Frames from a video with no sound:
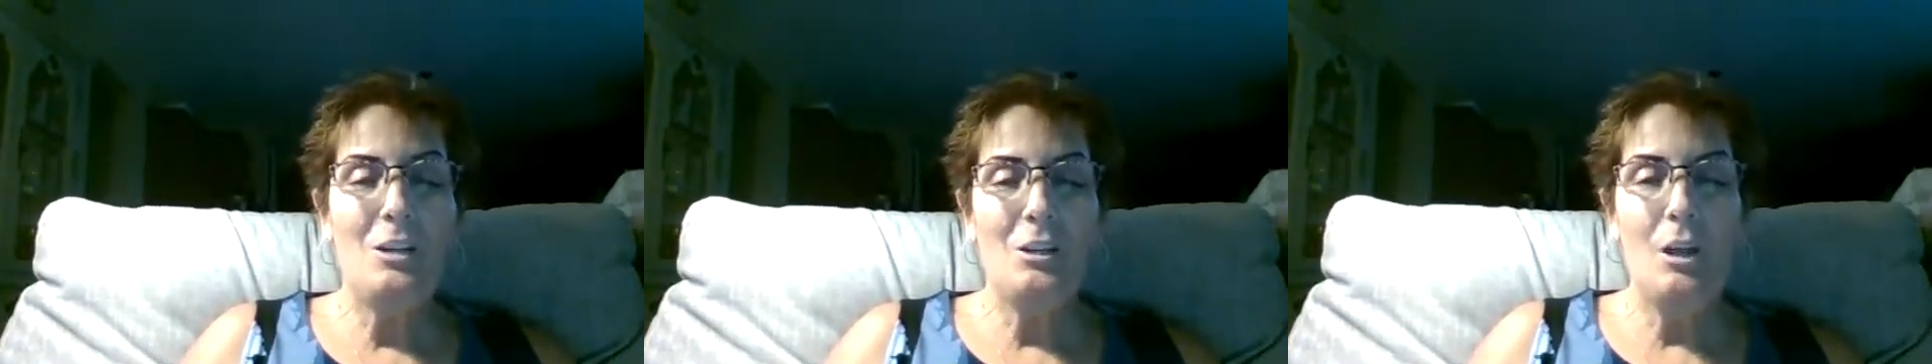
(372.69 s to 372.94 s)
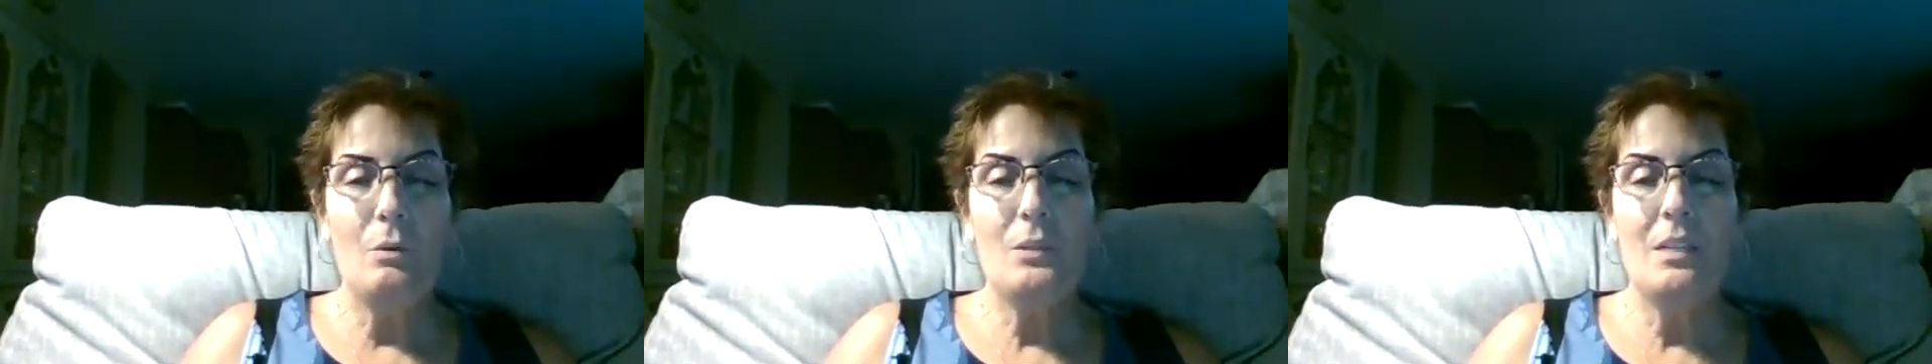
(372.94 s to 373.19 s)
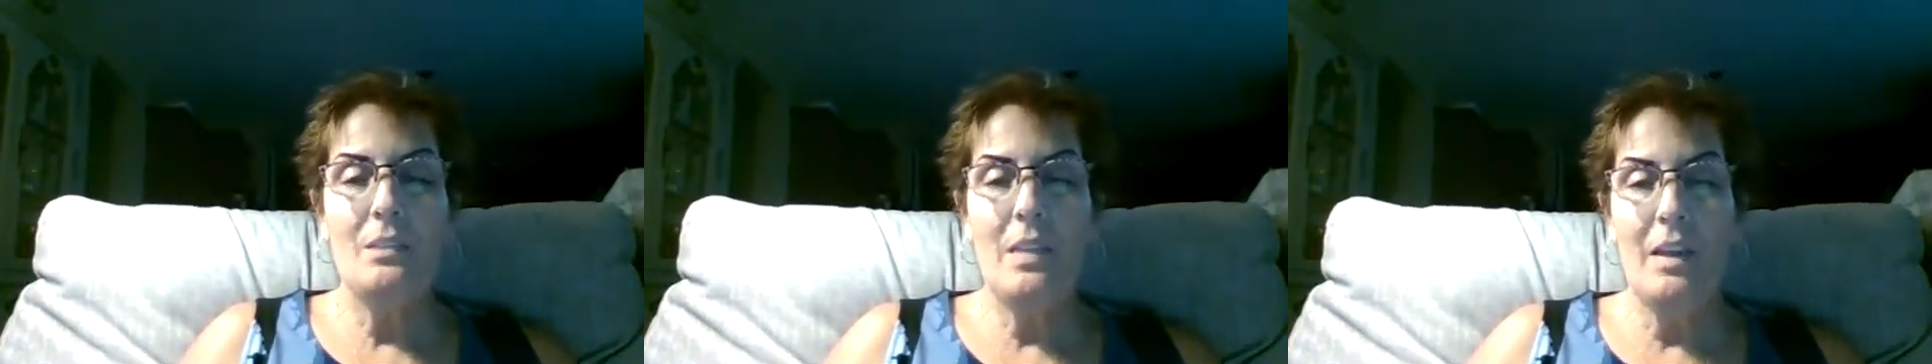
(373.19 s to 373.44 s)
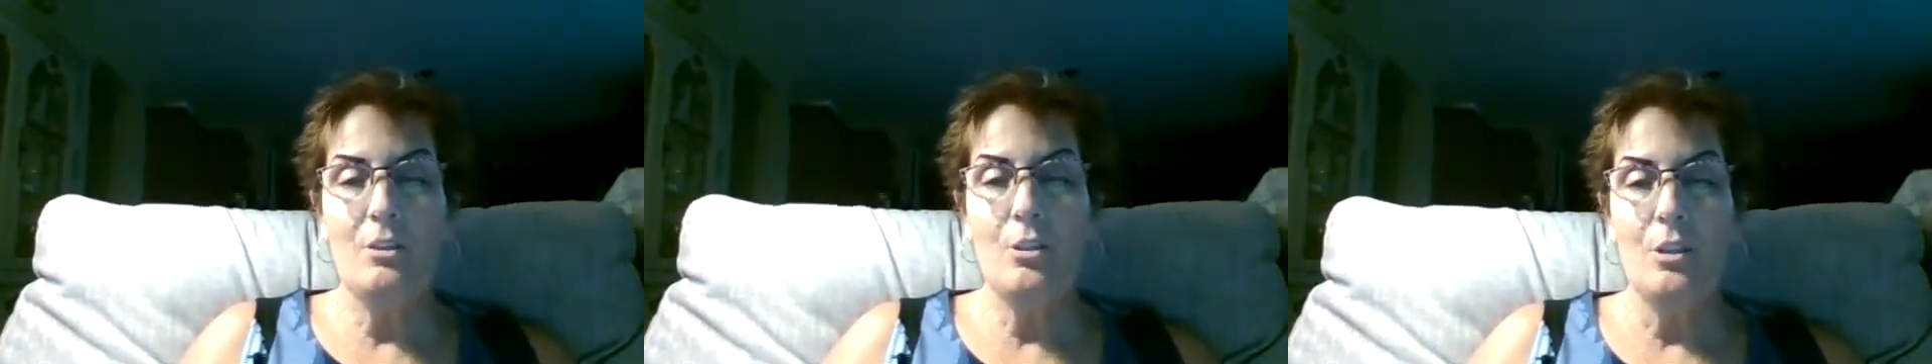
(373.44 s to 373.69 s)
close
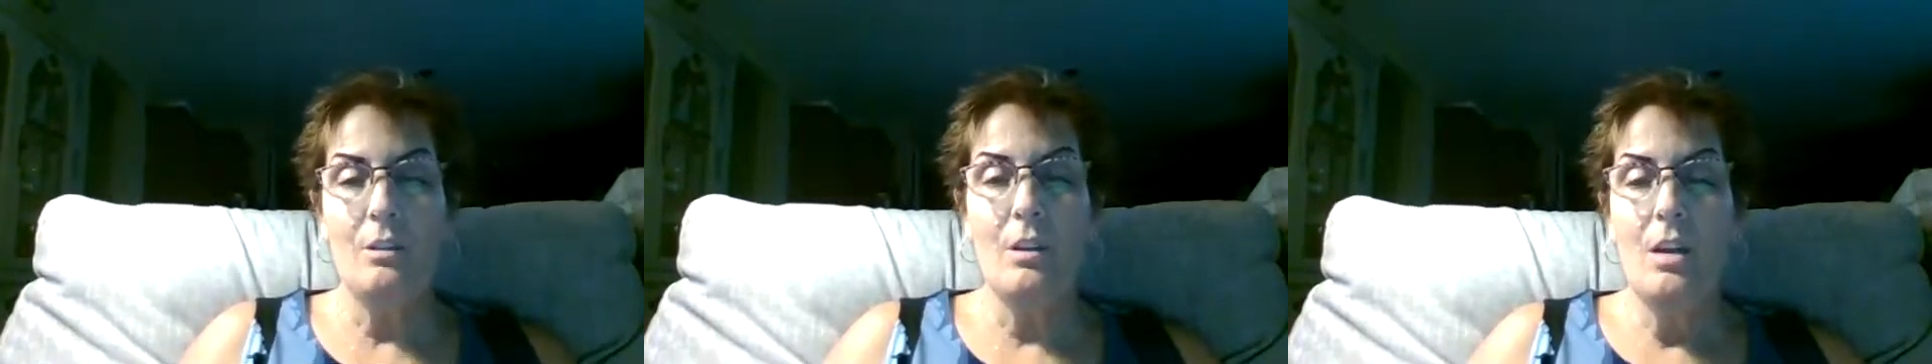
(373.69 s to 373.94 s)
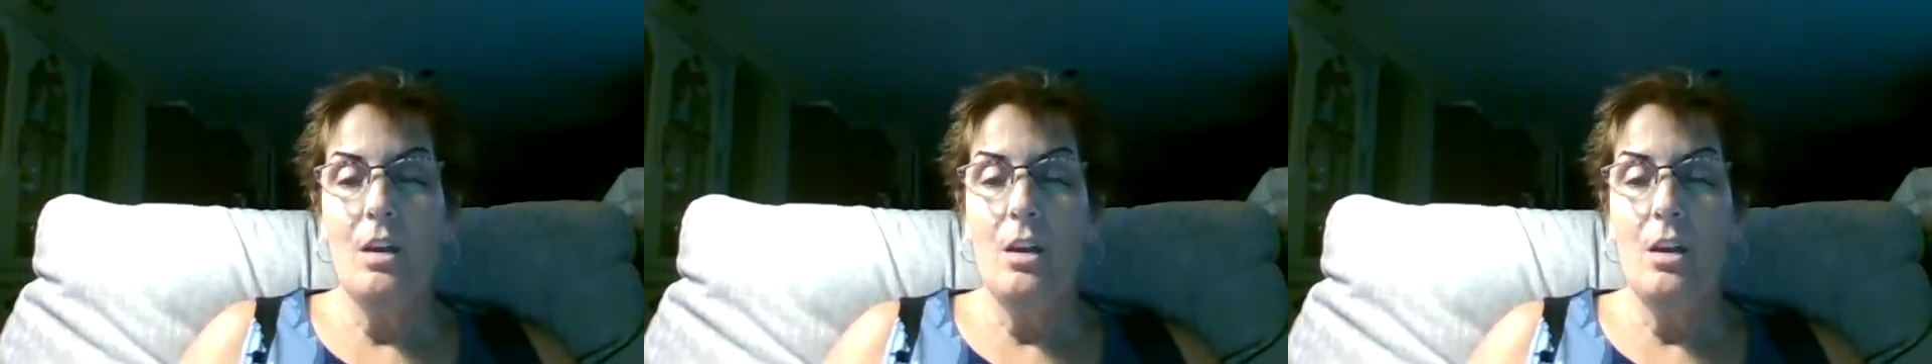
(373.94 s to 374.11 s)
attention